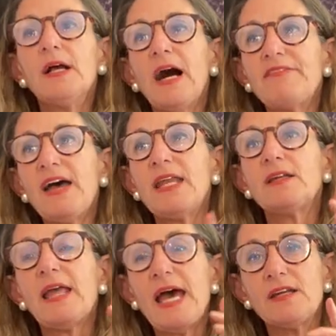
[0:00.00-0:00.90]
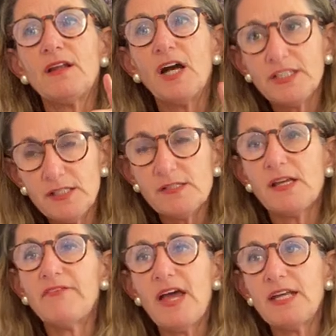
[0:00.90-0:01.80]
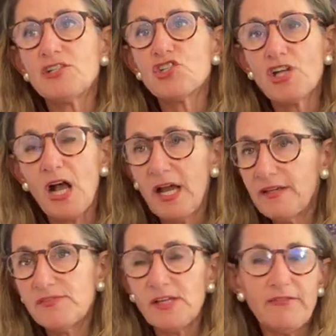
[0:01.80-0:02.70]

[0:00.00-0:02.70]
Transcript: I've added, added onions. I've added chives.